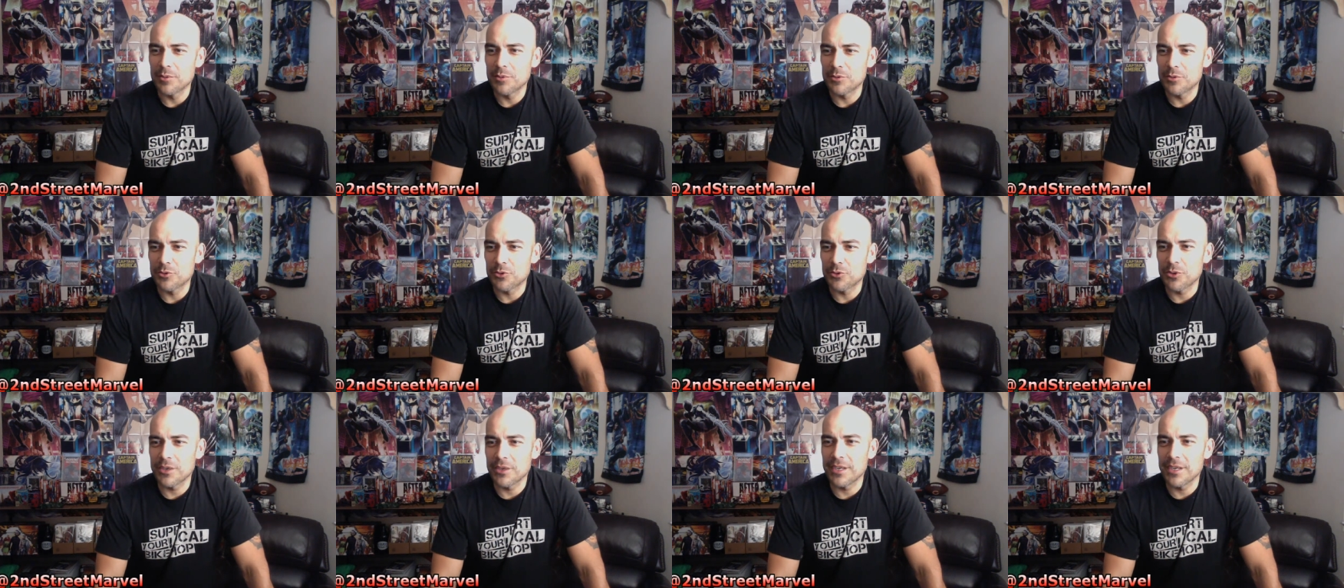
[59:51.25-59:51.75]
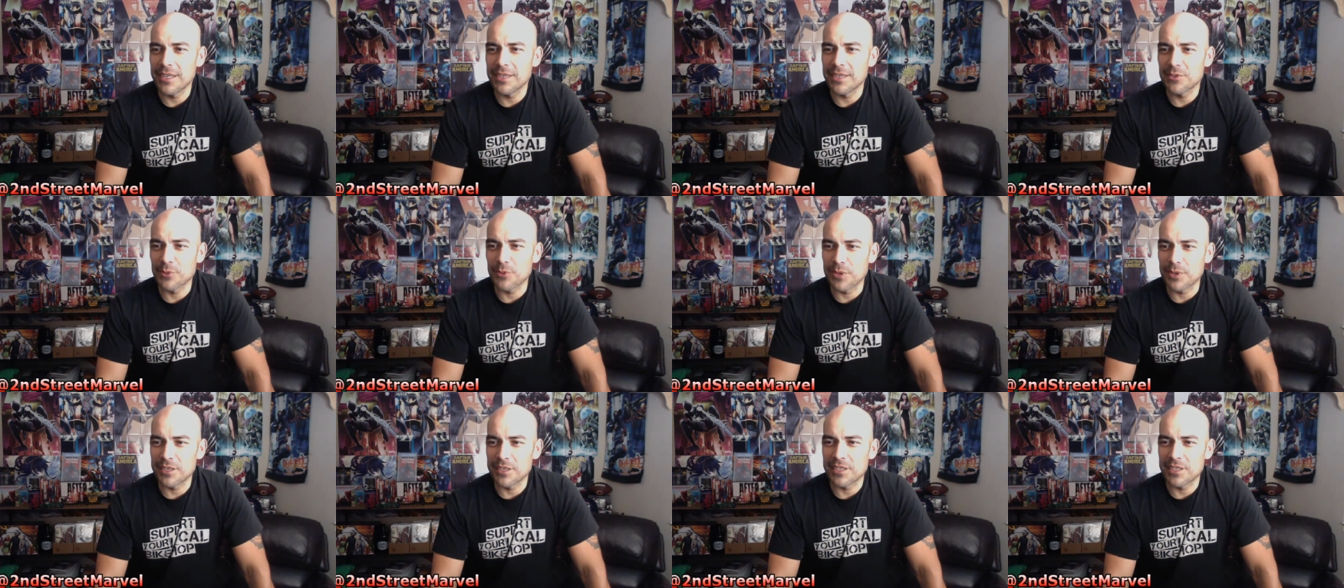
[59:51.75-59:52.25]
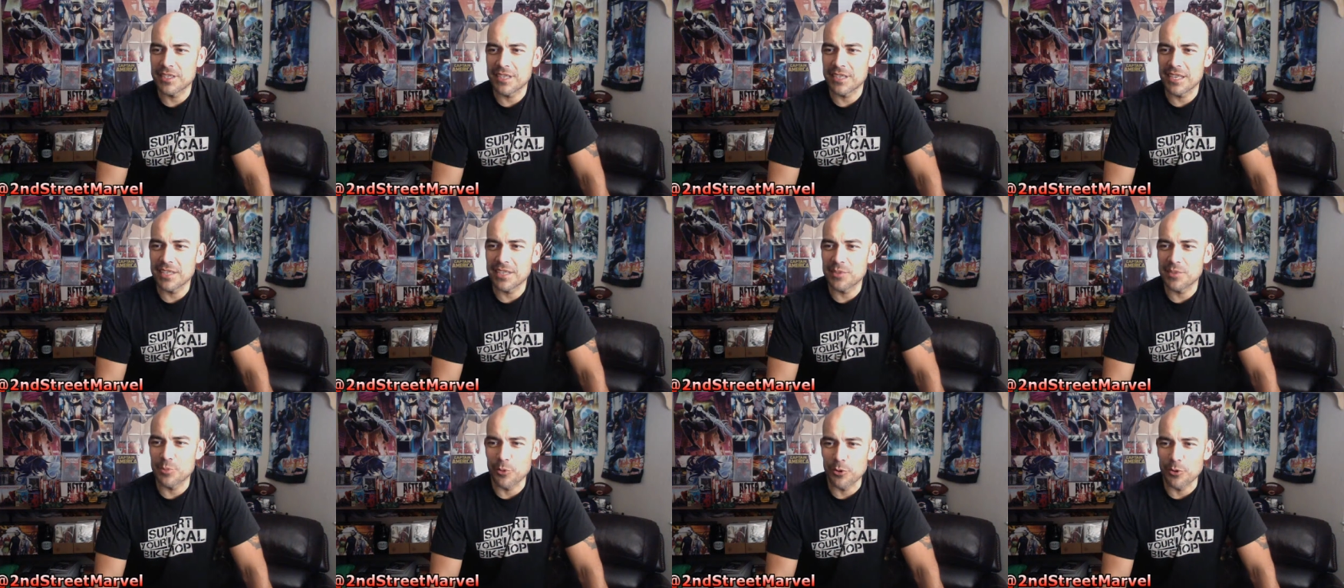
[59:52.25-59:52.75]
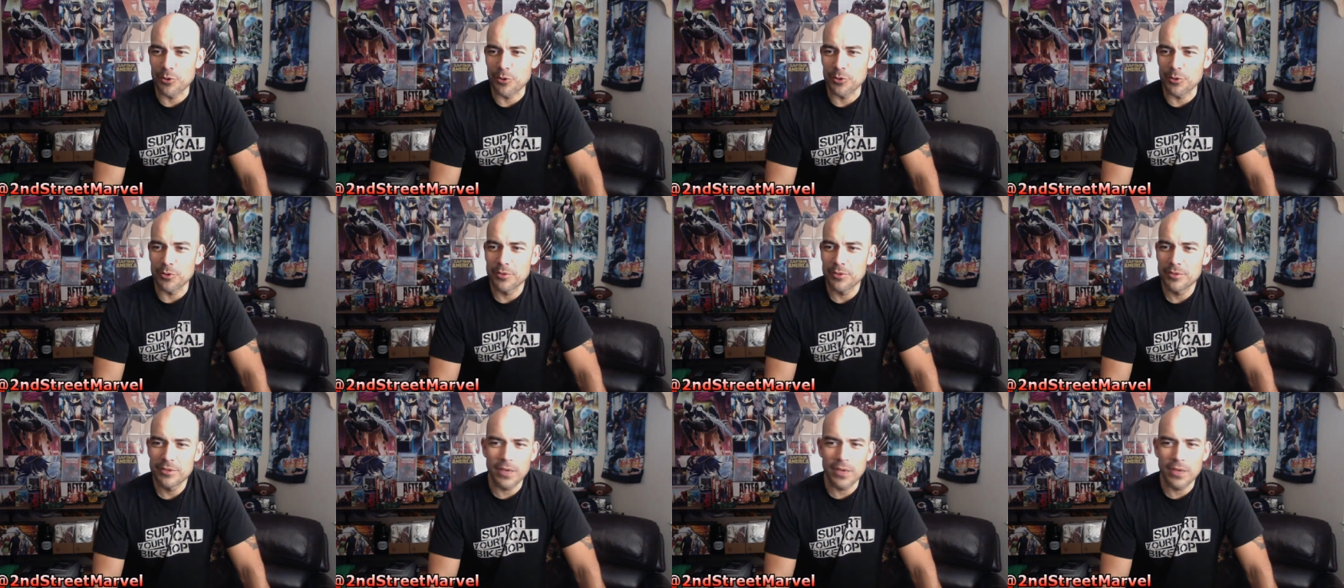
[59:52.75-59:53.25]
Trinity is racist against Myrtle.
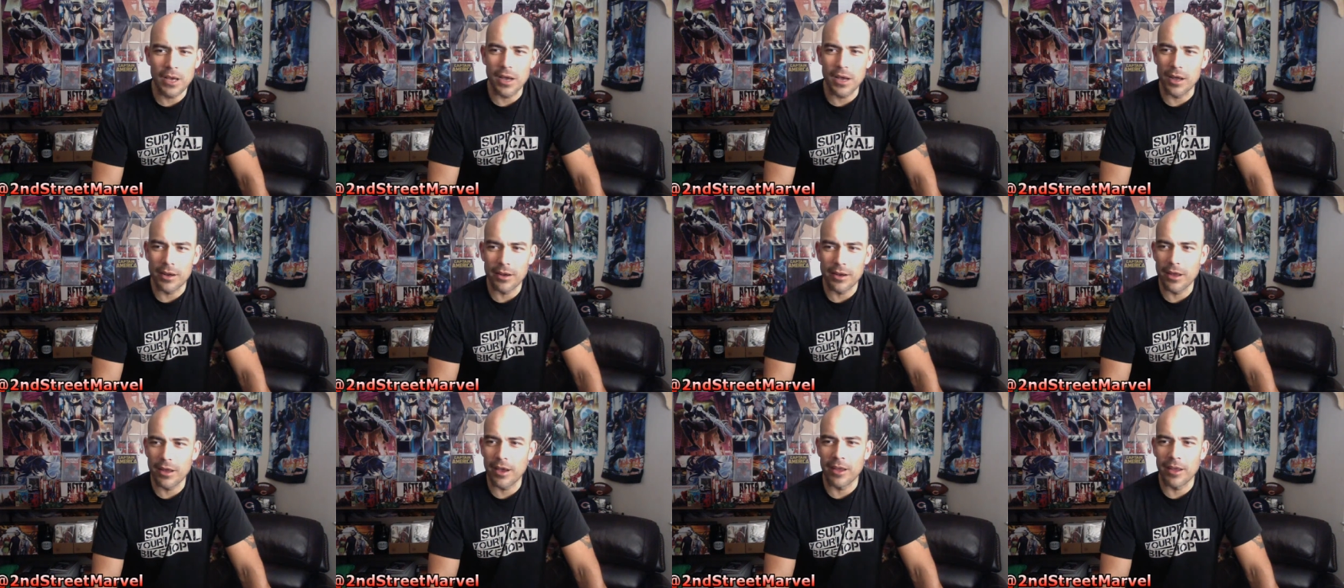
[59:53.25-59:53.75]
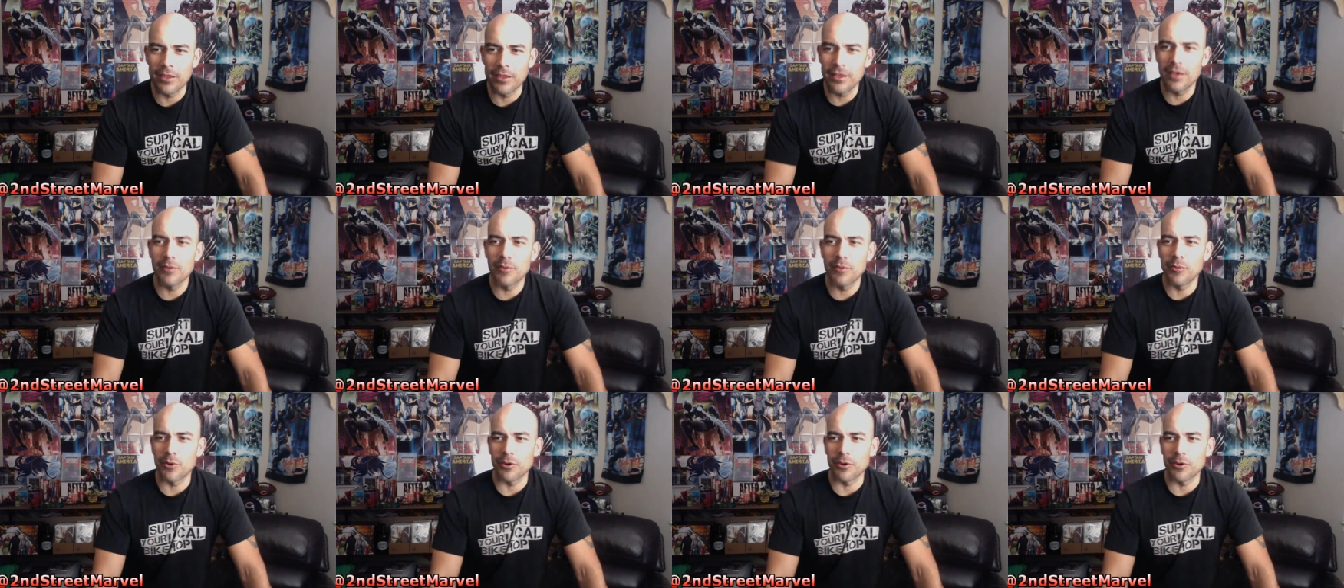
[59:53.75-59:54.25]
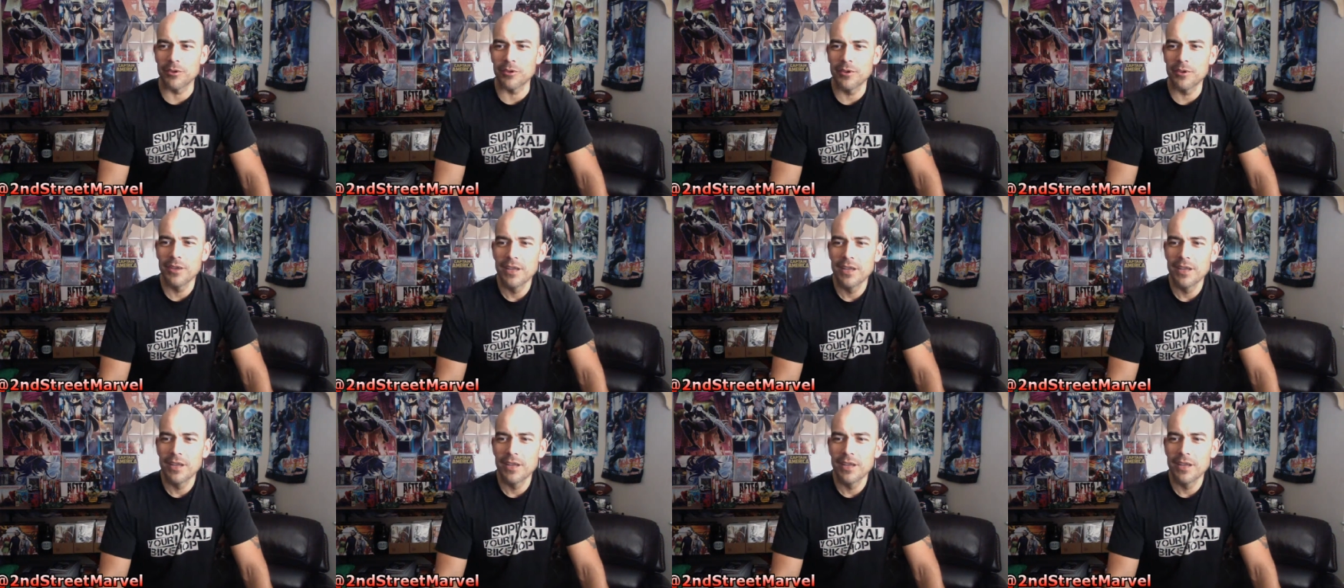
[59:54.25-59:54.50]
Nah, I love Myrtle.